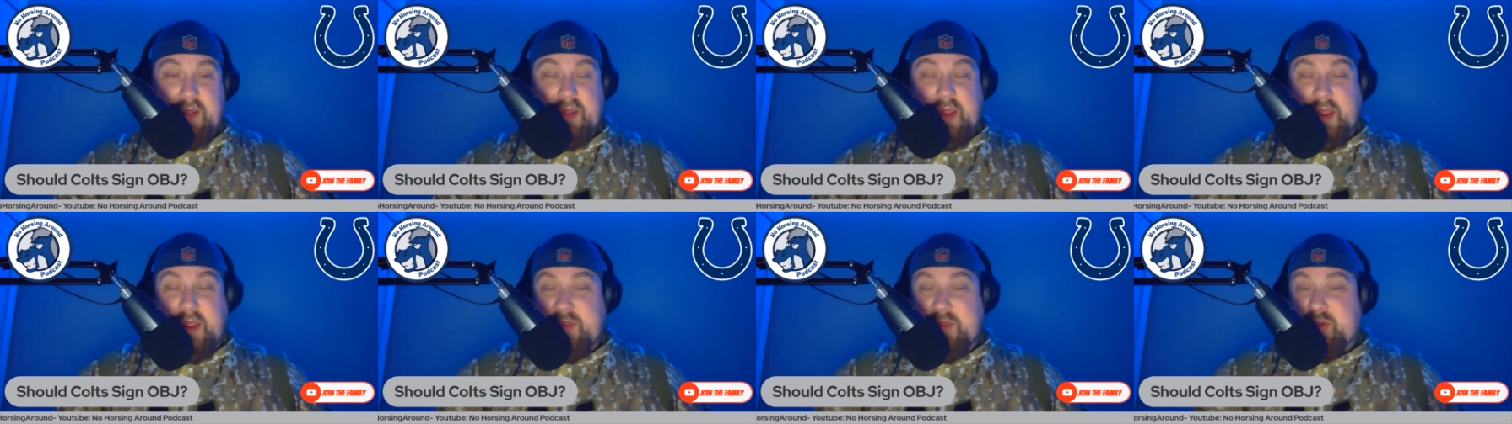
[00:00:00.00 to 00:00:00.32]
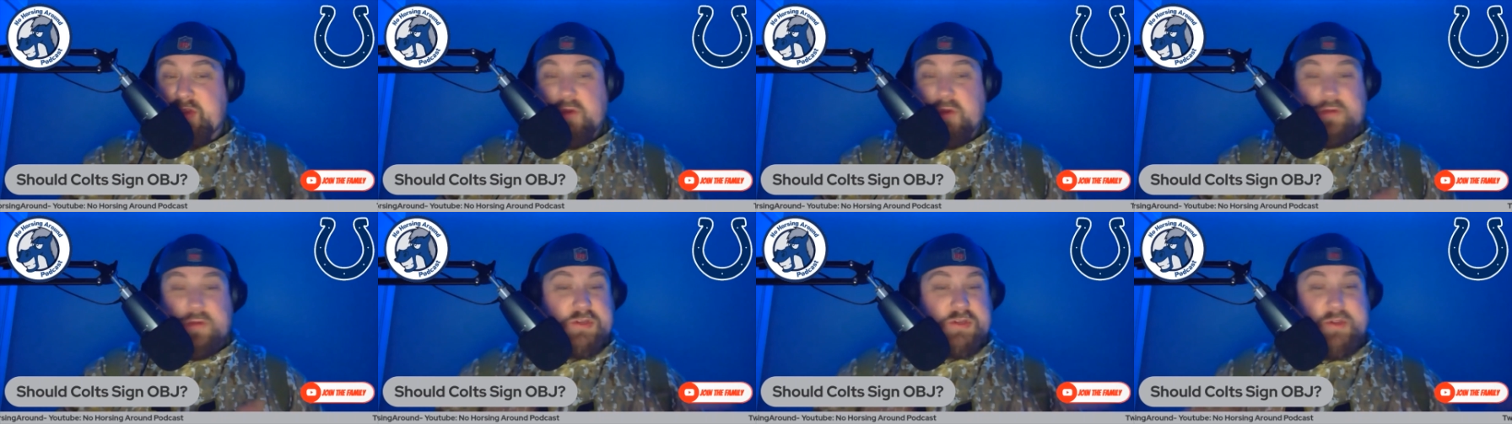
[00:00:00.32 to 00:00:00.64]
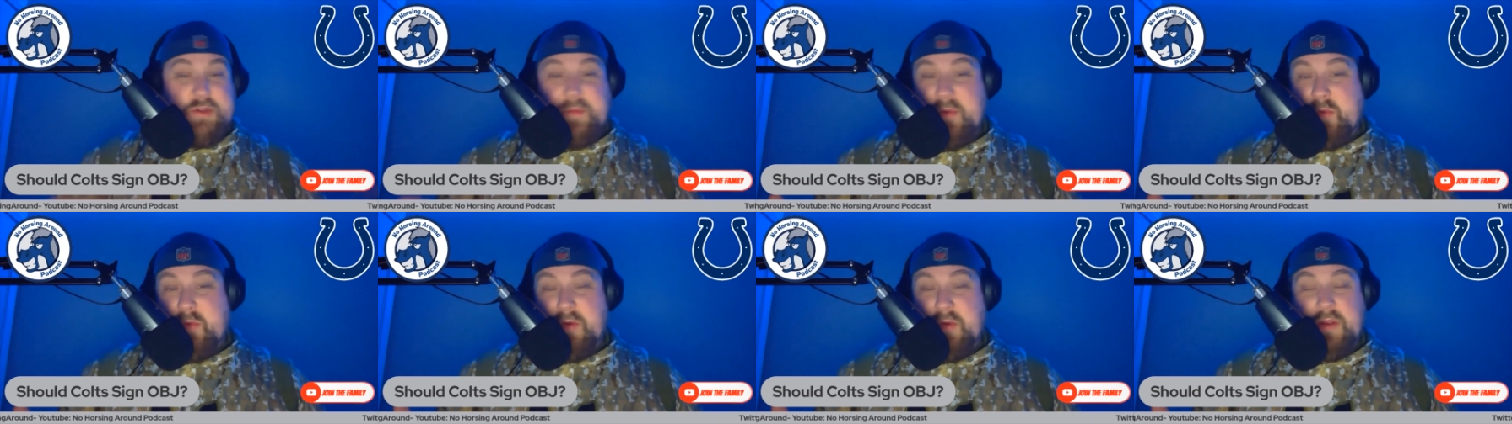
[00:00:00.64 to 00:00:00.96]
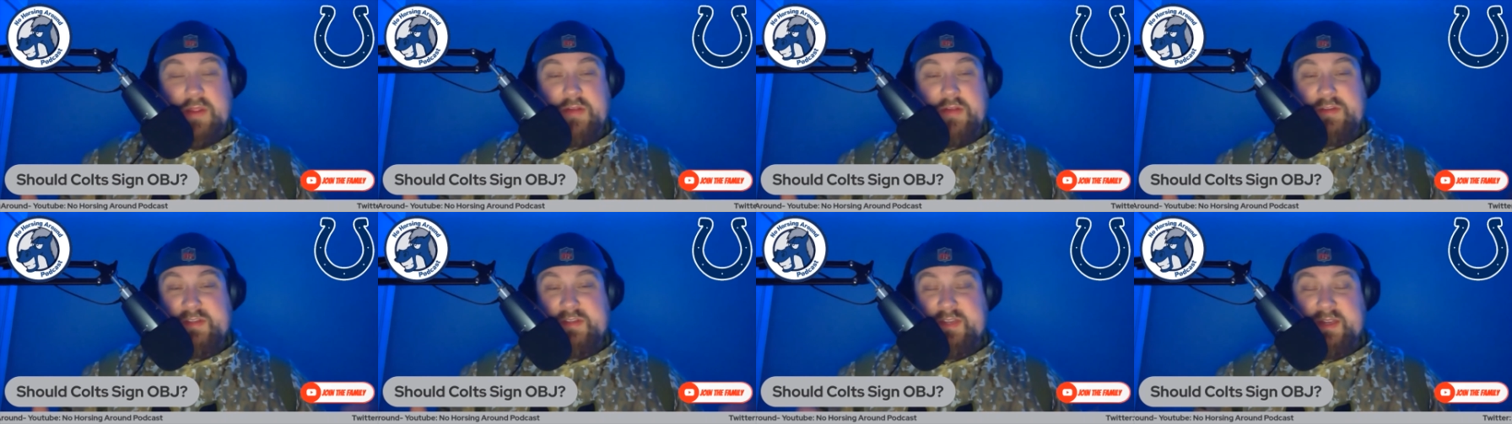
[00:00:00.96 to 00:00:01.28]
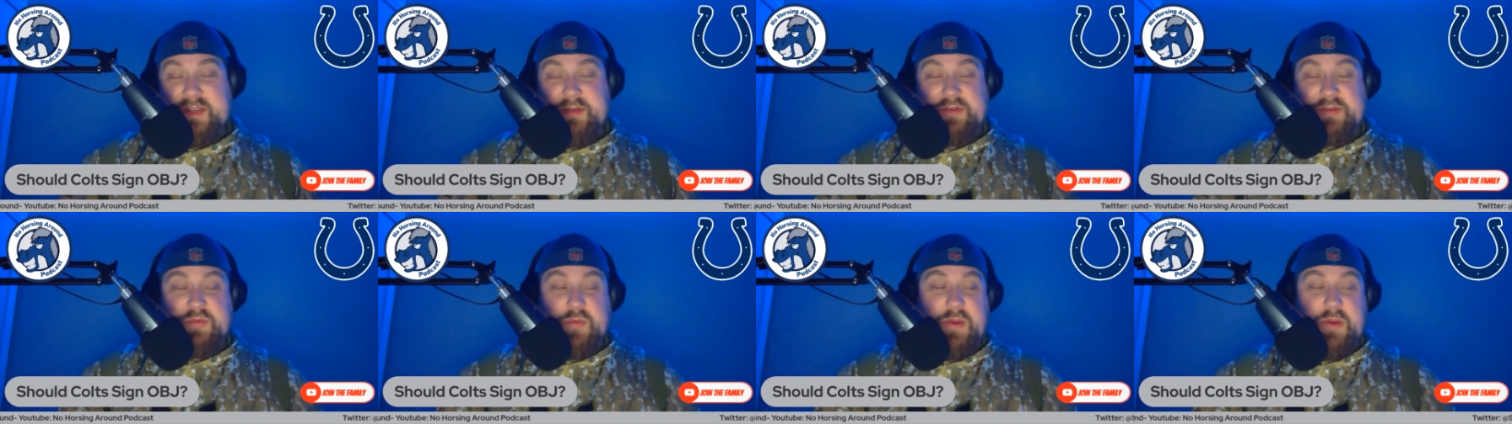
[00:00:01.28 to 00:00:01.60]
And the Colts could be one of those
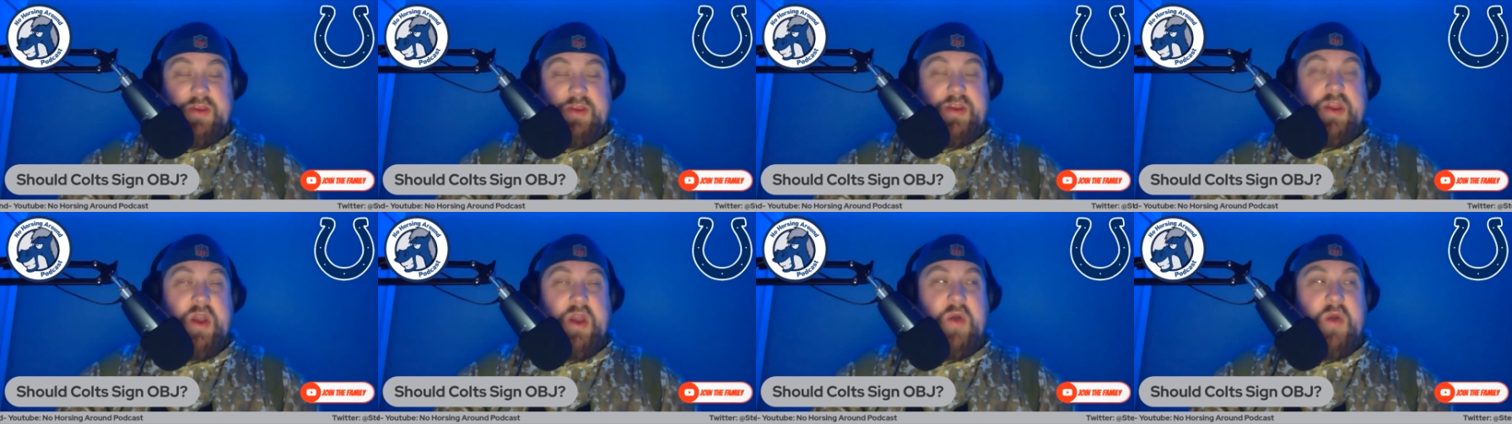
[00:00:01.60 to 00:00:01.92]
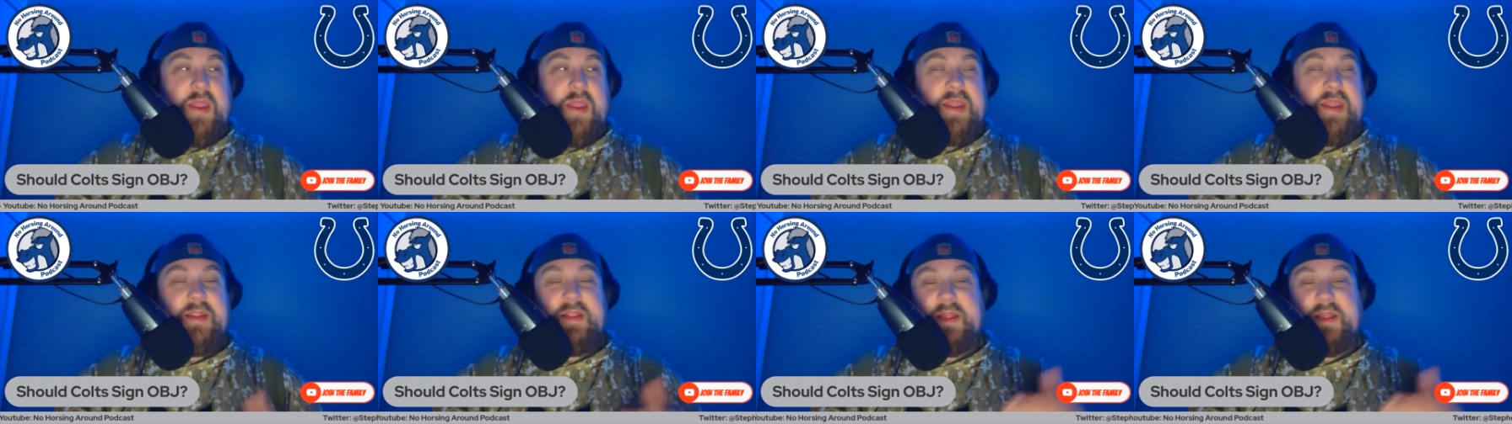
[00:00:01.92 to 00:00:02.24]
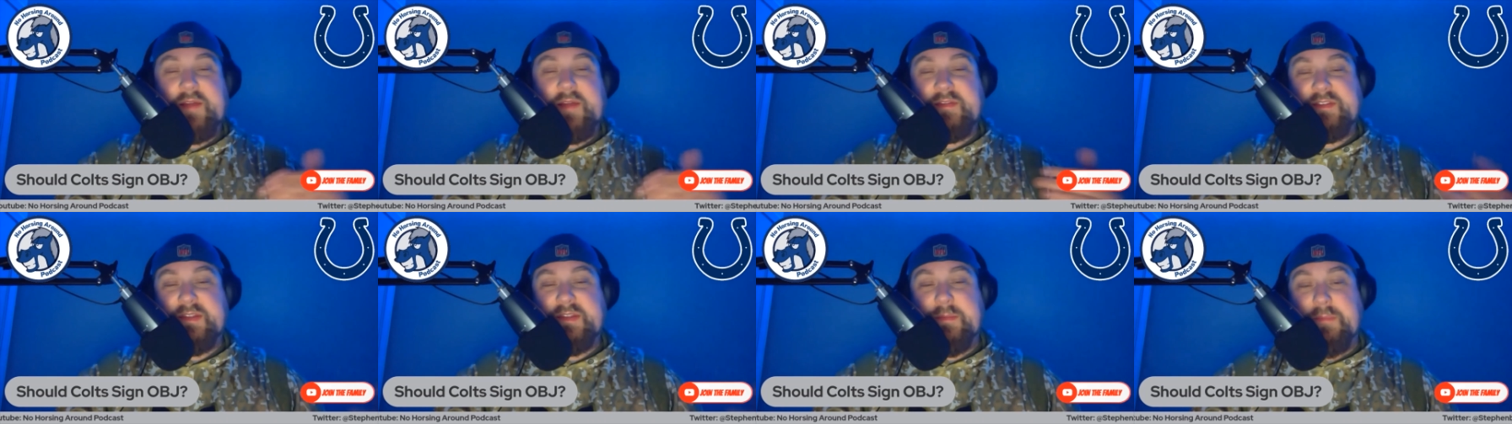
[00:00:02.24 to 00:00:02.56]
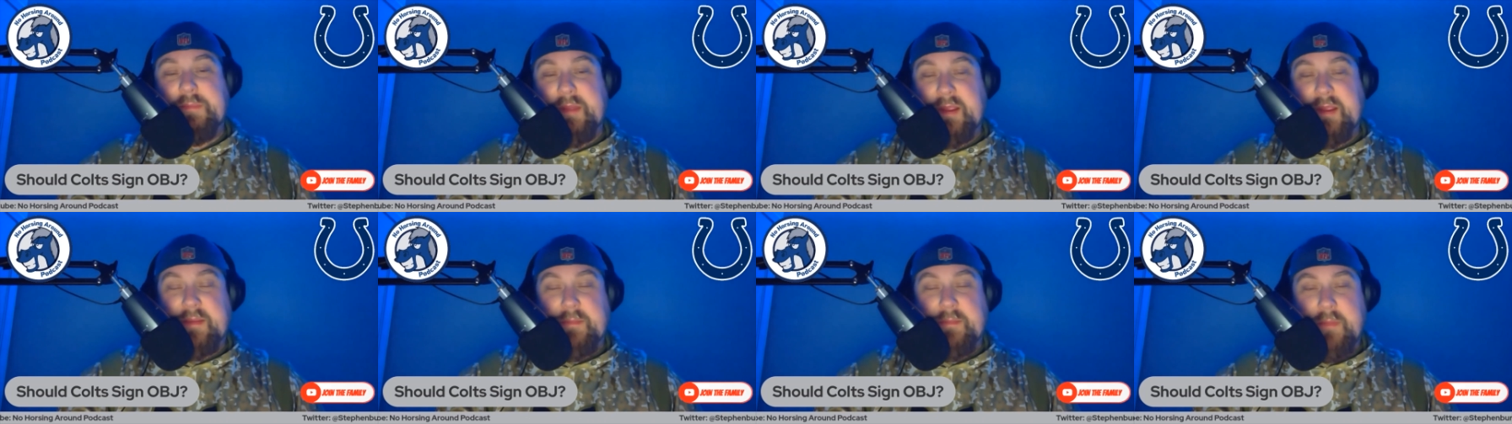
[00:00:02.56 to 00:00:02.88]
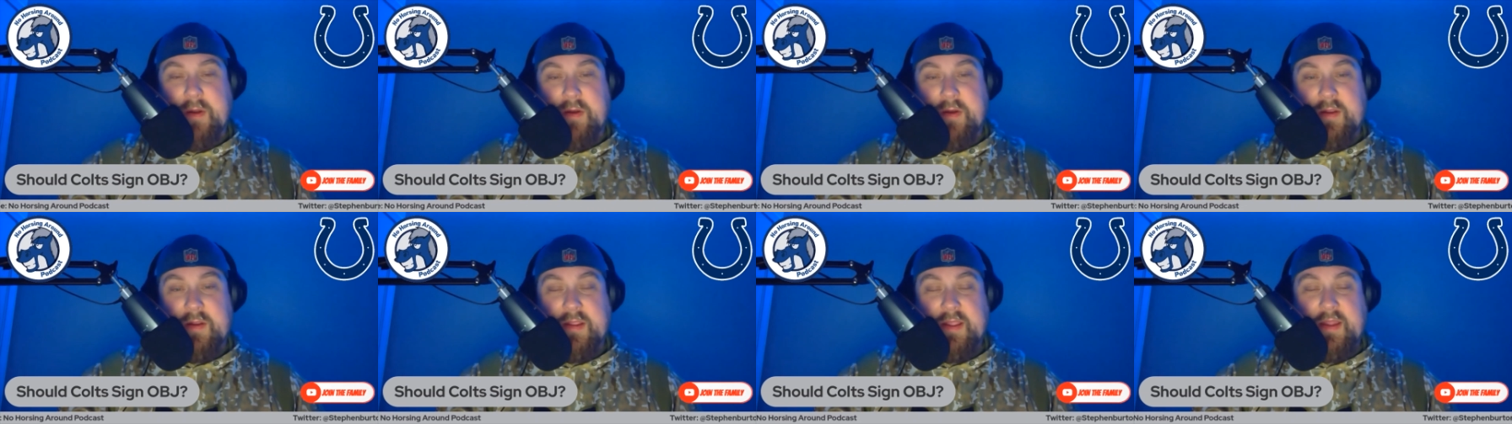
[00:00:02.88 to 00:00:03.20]
teams. We know he loves the big
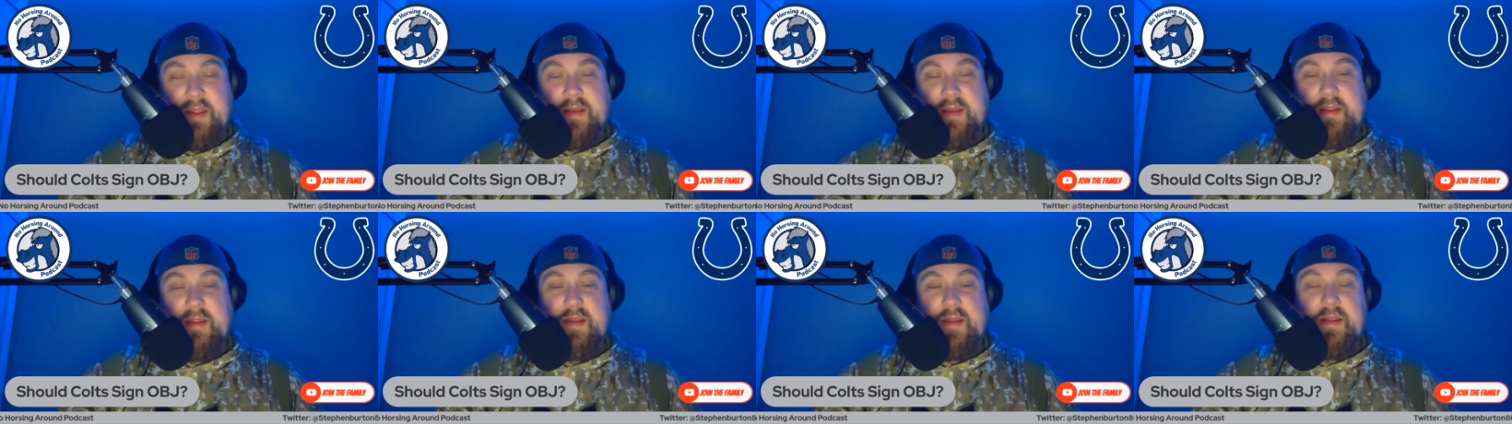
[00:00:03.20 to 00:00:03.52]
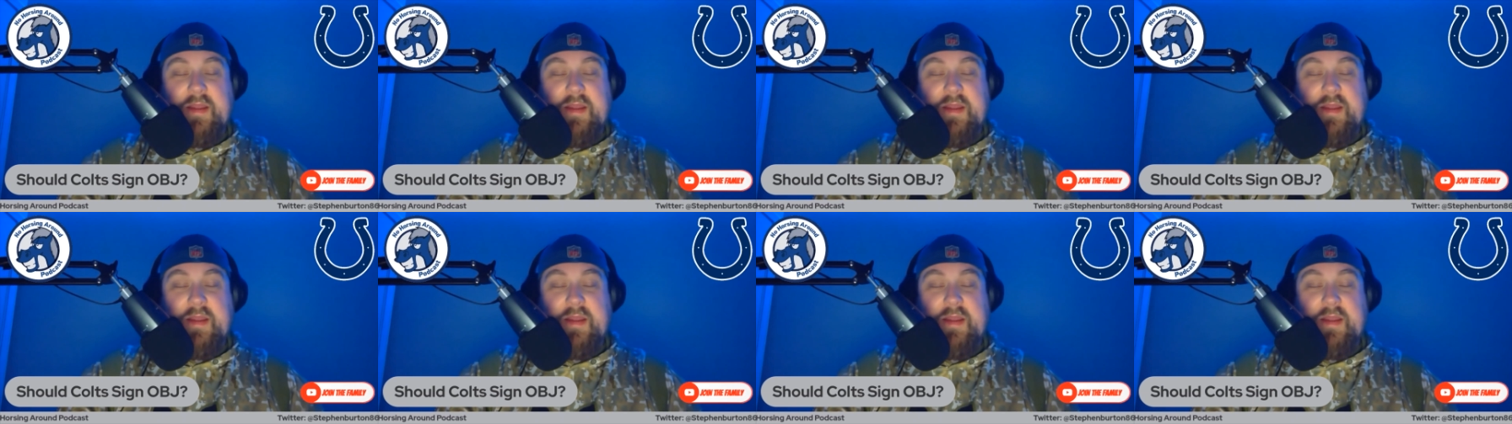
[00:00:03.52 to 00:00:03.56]
market.